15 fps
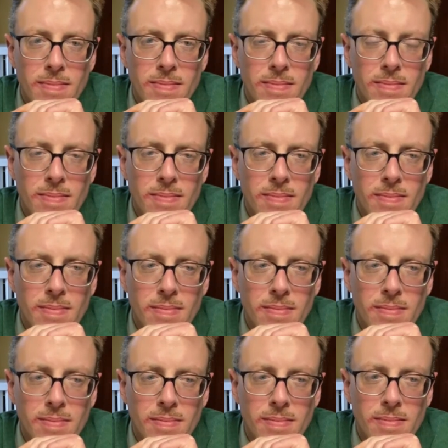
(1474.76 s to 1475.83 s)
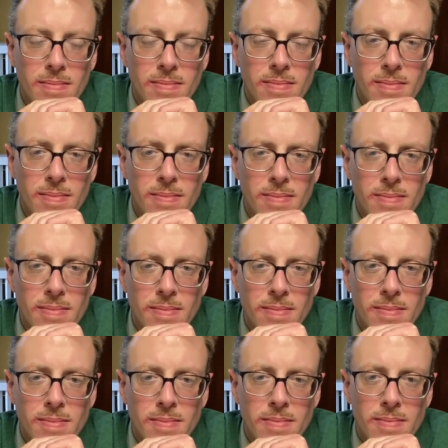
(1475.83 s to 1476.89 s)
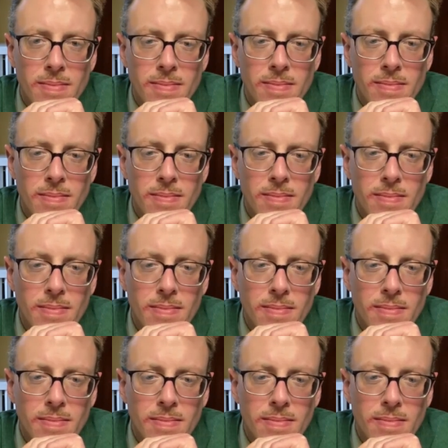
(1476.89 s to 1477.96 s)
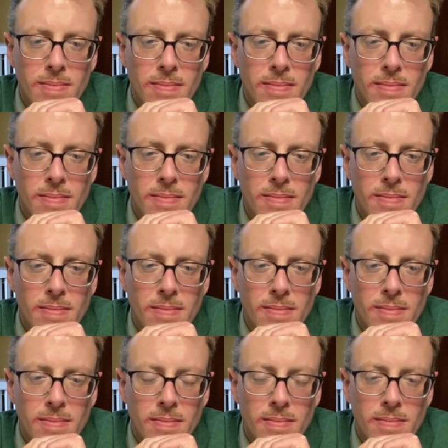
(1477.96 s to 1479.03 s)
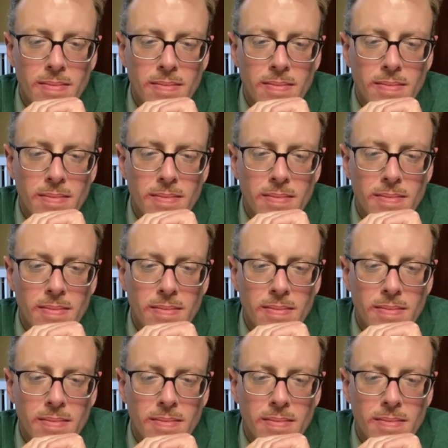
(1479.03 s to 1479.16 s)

The person shown says nothing.